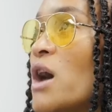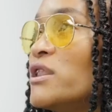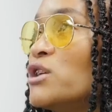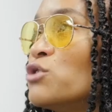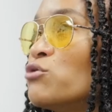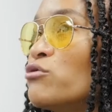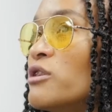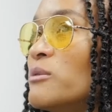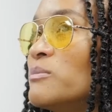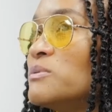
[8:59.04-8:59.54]
other
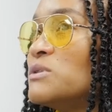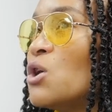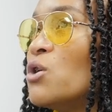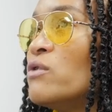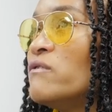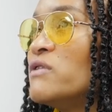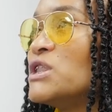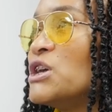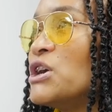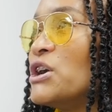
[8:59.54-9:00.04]
Crips
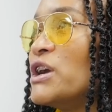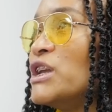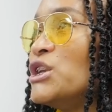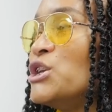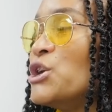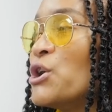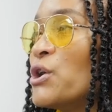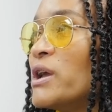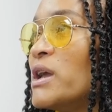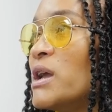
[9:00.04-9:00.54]
over there in
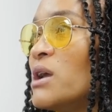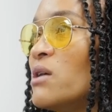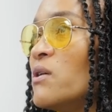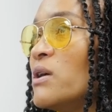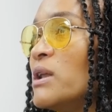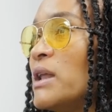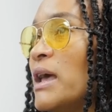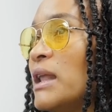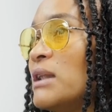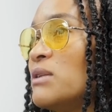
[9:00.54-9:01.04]
your area
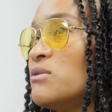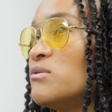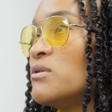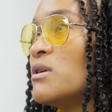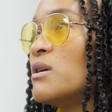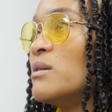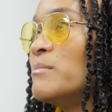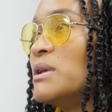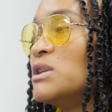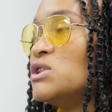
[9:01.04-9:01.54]
that
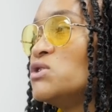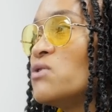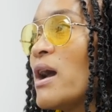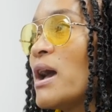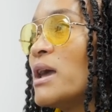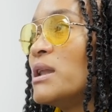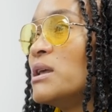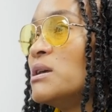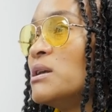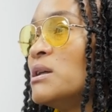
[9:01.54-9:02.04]
come and
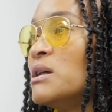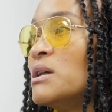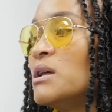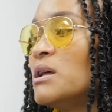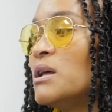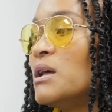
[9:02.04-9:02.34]
try to